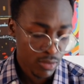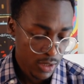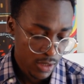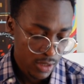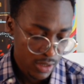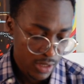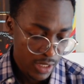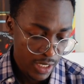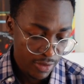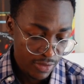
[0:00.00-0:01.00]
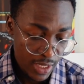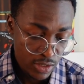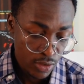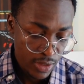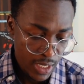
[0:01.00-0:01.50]
which if
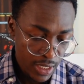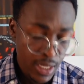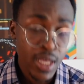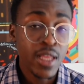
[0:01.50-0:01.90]
that's your thing,